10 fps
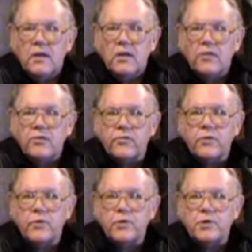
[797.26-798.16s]

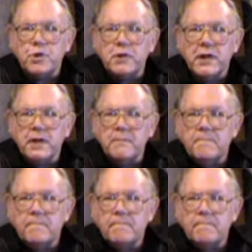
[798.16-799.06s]
through Judea
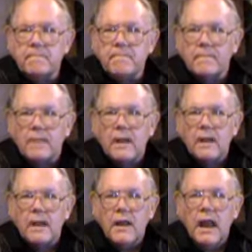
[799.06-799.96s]

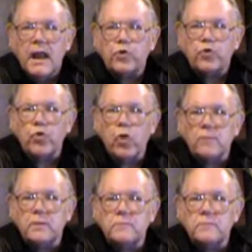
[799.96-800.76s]
and to Rome.